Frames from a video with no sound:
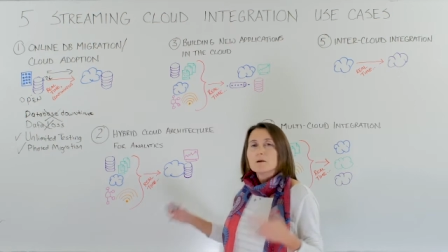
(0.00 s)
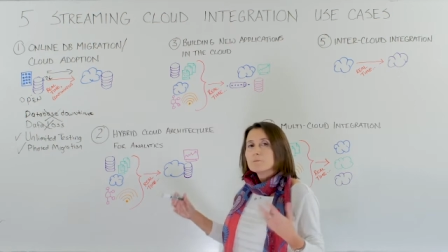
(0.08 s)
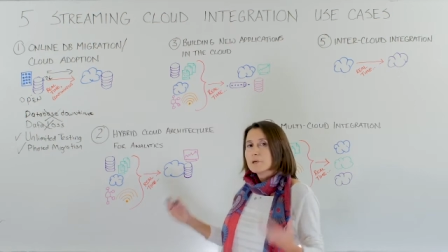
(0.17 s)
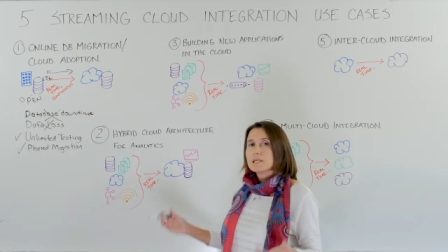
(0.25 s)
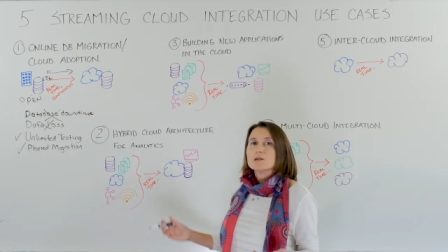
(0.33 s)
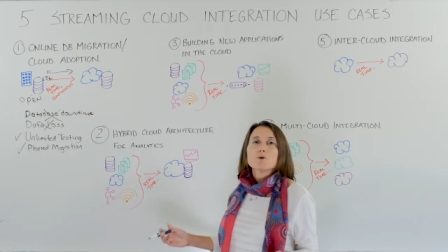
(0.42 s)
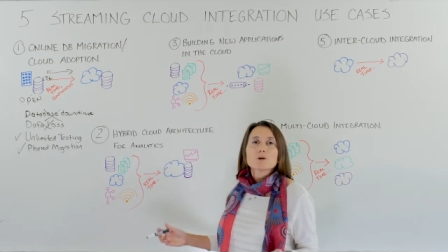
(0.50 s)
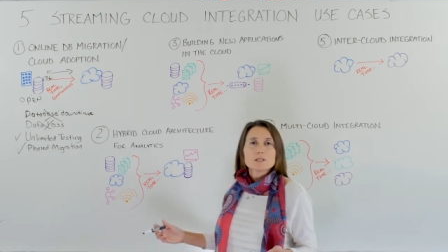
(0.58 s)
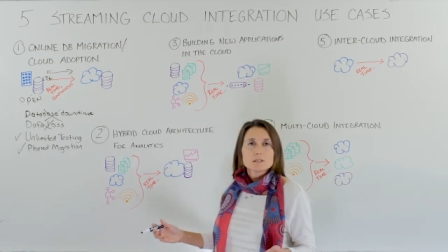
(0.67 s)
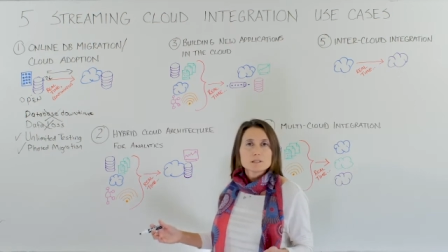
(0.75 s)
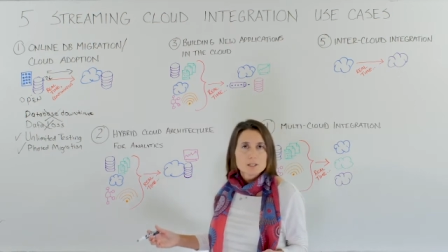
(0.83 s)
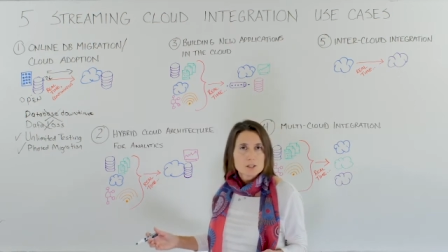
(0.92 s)
Many
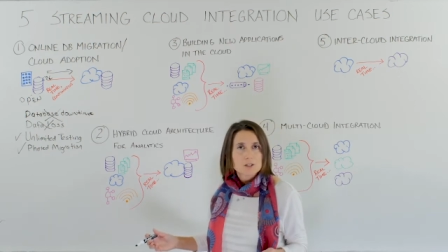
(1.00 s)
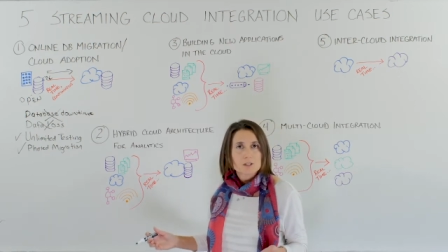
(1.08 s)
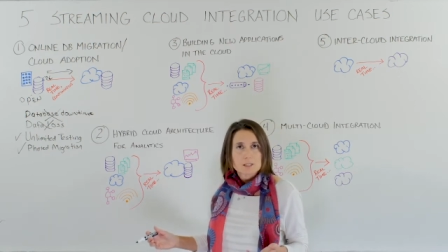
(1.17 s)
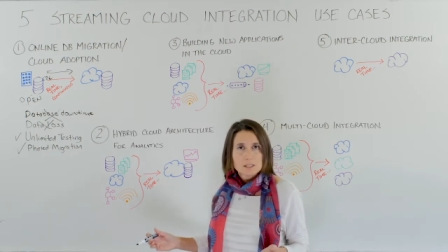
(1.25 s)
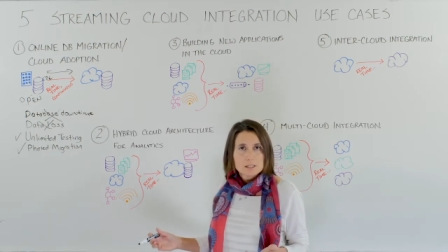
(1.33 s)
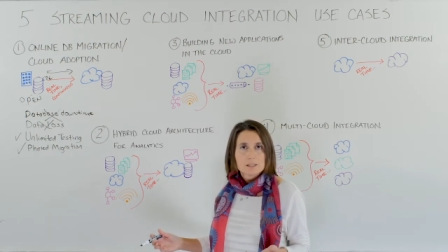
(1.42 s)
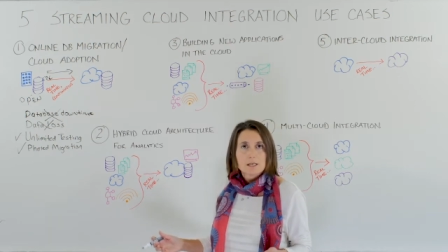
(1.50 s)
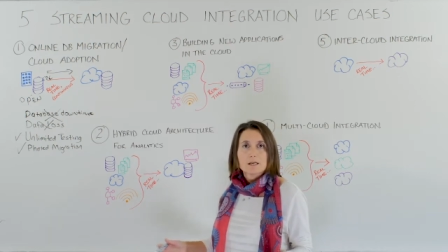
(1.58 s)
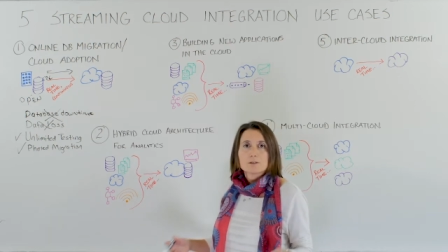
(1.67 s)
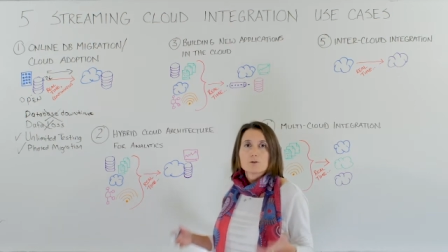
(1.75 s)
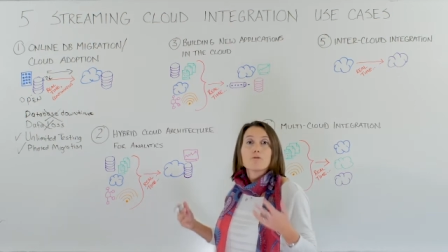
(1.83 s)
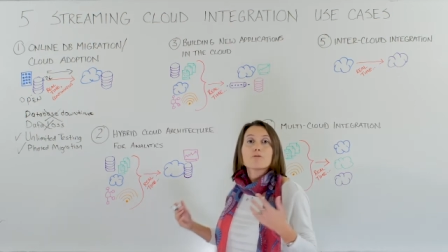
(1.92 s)
organizations these
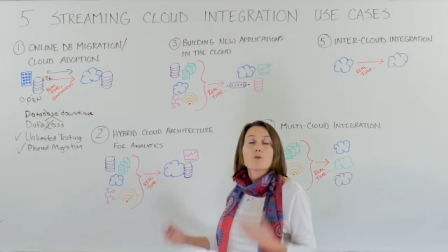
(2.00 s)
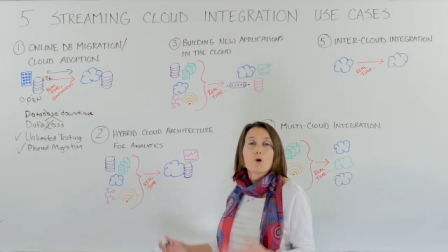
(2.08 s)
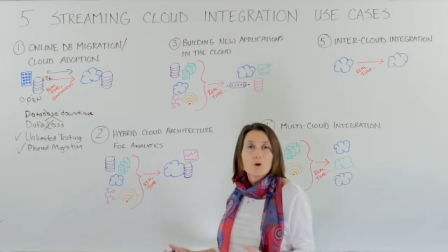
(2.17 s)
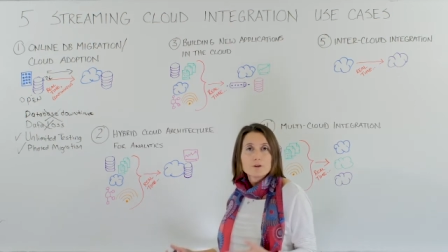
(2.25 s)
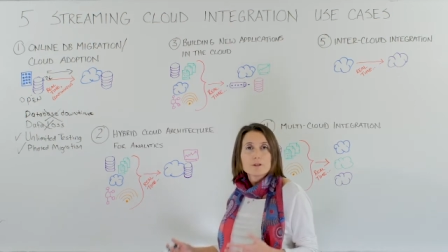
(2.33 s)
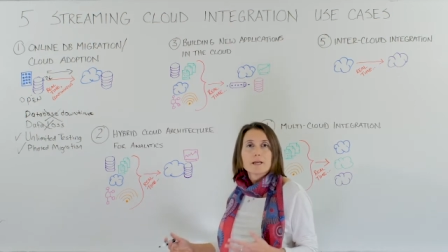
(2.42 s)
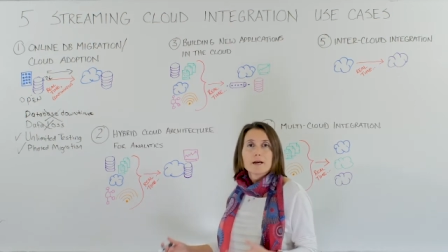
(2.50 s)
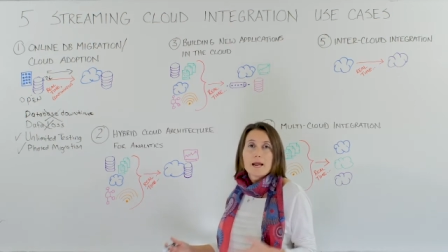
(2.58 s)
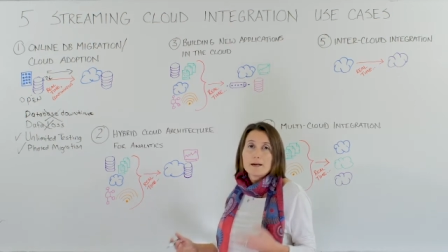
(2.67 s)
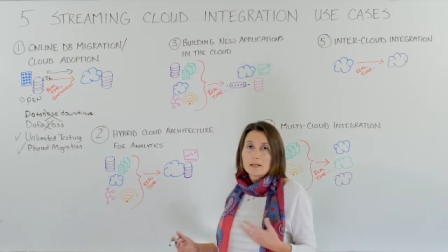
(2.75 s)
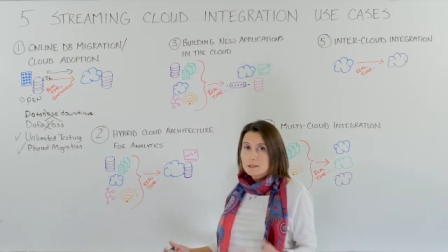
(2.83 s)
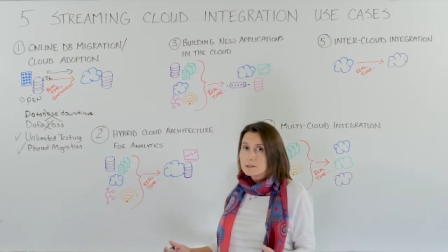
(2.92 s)
days offload their
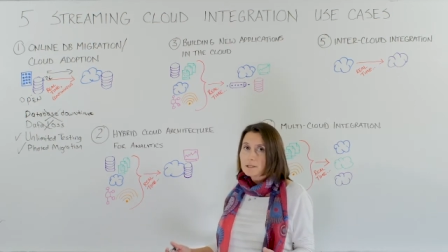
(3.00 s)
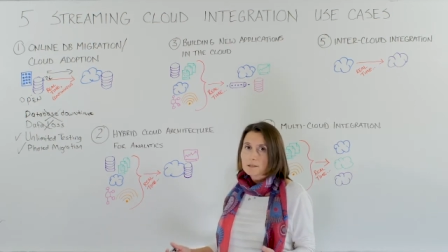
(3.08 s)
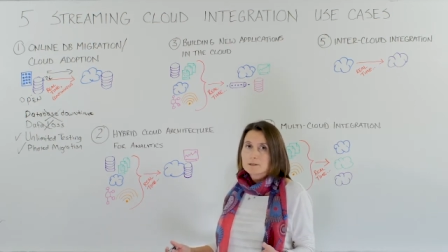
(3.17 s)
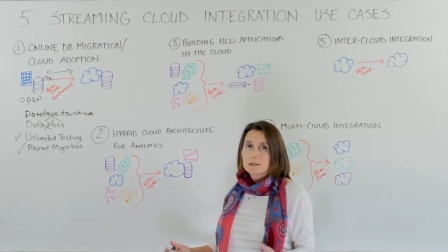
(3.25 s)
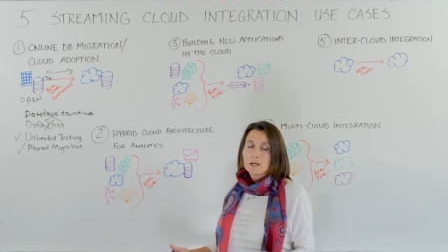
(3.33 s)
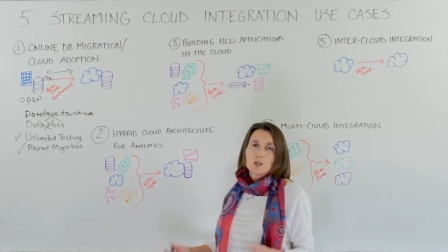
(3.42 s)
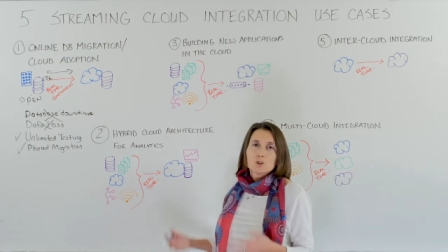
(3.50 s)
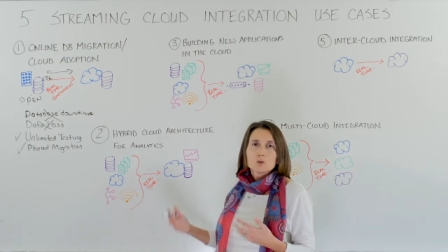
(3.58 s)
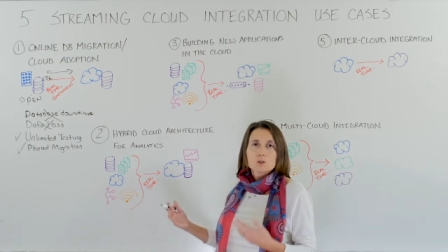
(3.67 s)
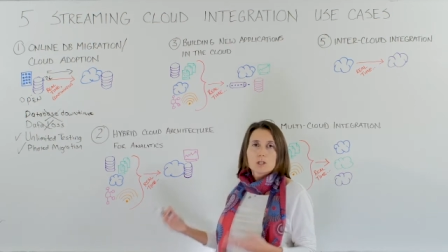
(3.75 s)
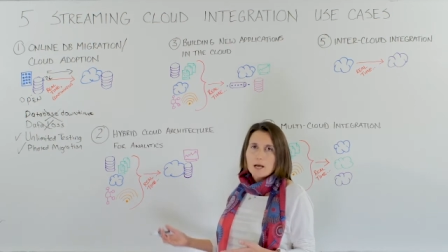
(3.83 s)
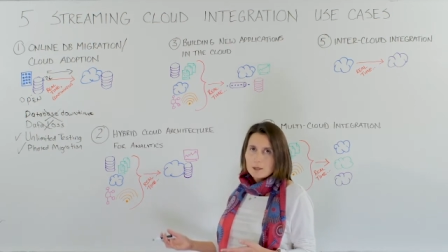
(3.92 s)
analytics to
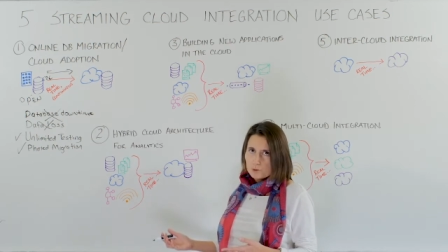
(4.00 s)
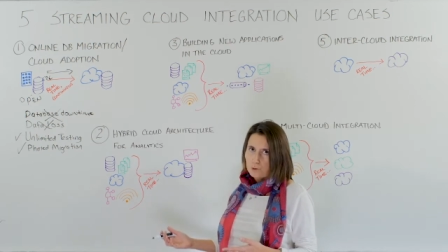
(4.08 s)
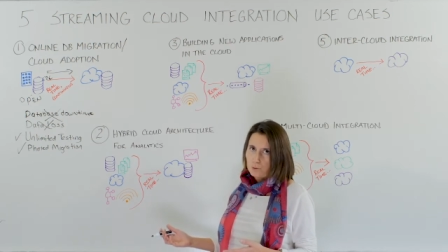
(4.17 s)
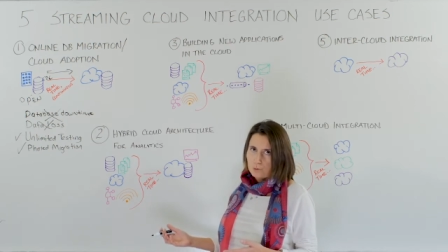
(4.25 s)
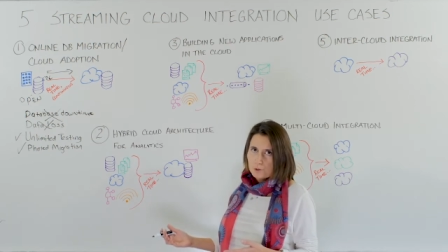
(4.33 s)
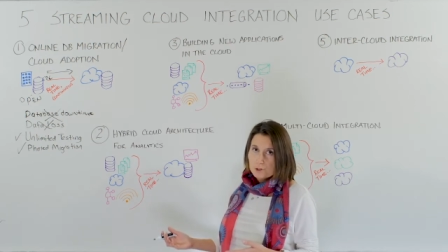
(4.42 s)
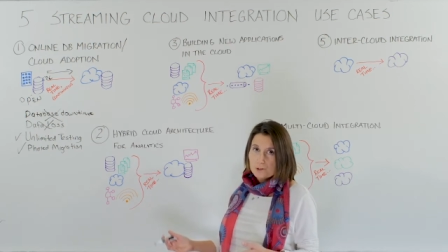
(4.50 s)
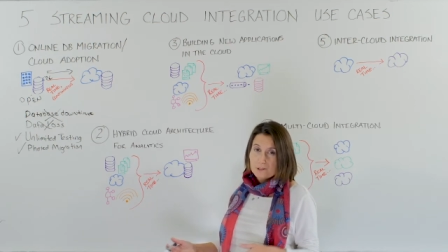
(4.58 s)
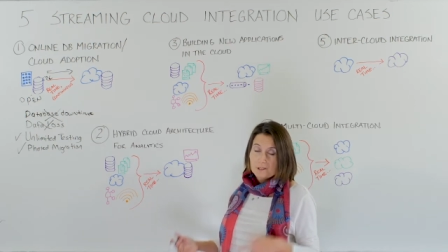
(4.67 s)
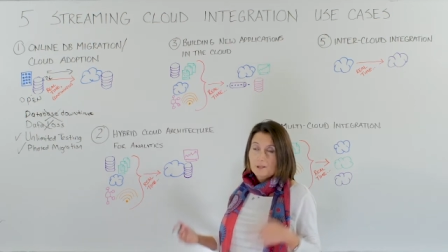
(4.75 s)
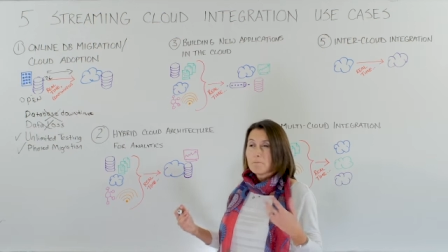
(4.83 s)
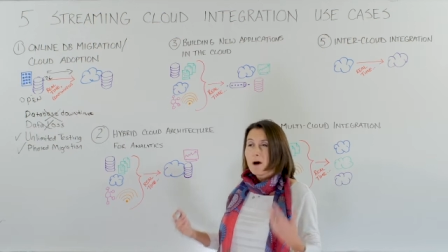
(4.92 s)
cloud solutions,
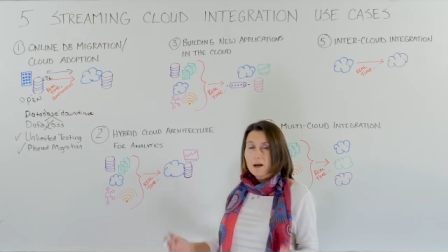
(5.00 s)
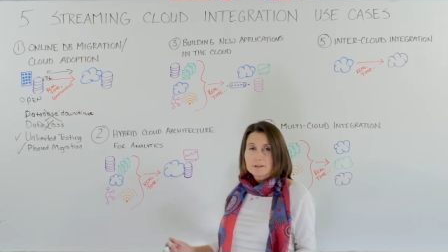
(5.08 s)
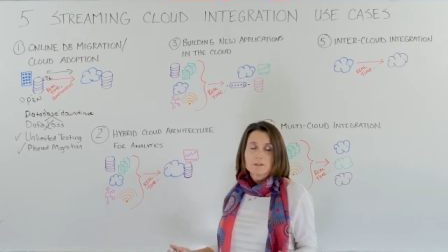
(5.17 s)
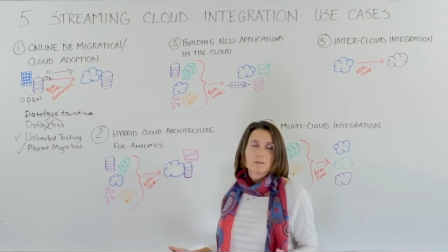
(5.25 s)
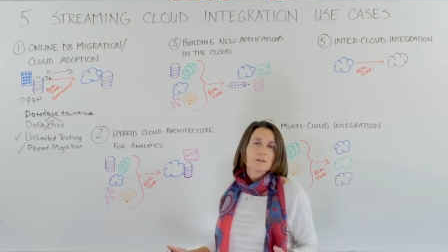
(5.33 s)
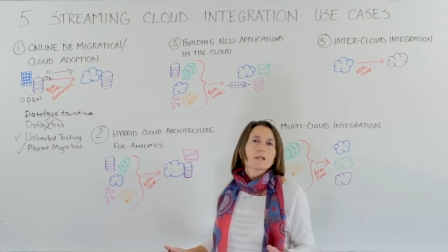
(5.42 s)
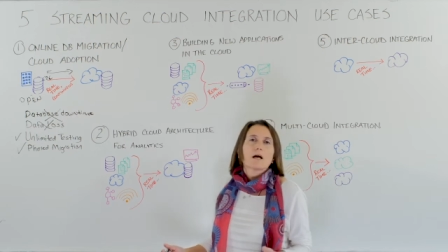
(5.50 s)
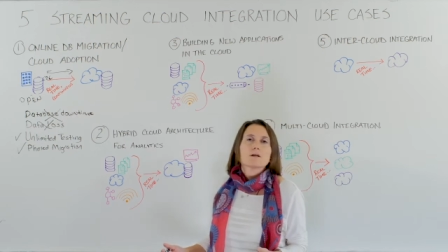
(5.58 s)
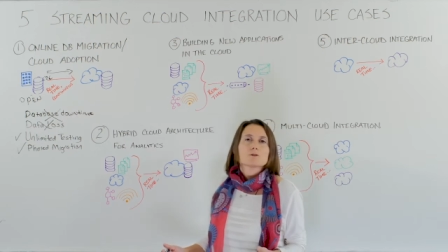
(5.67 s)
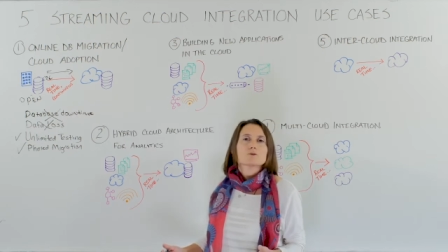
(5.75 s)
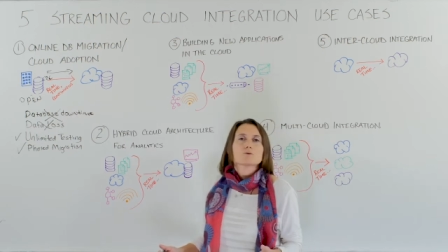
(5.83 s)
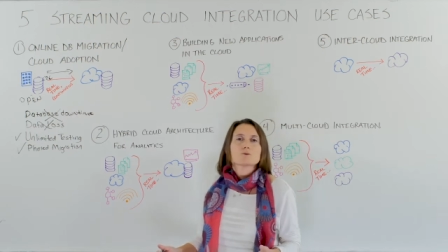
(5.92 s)
and the modern cloud
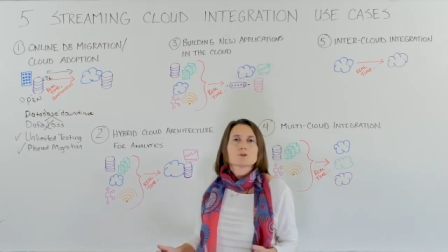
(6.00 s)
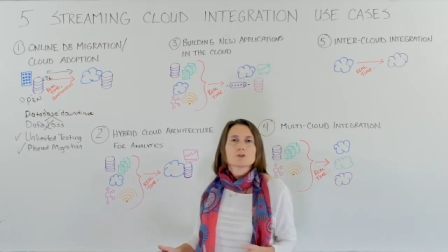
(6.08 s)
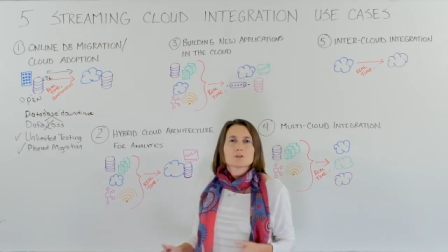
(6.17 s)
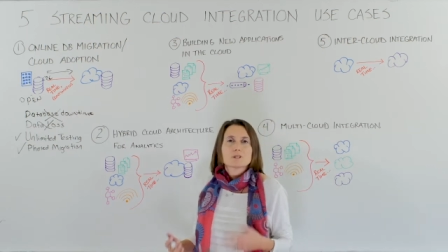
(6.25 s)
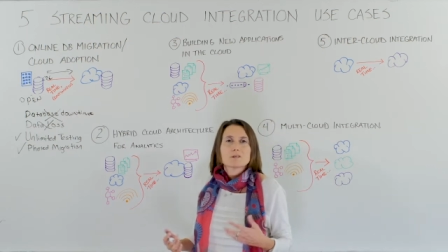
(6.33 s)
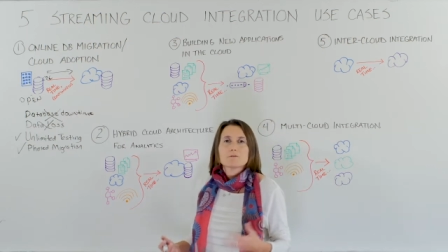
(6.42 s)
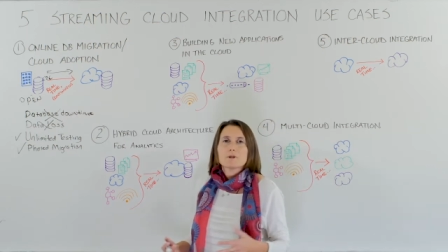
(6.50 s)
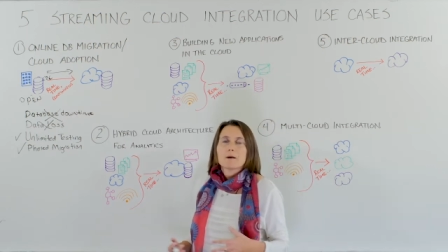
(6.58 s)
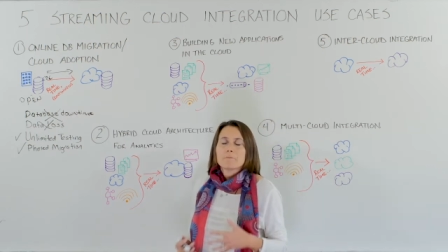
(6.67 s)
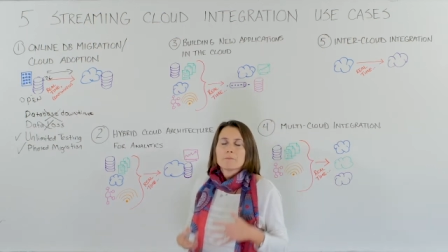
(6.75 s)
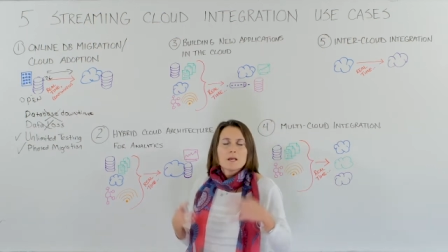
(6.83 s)
solutions give them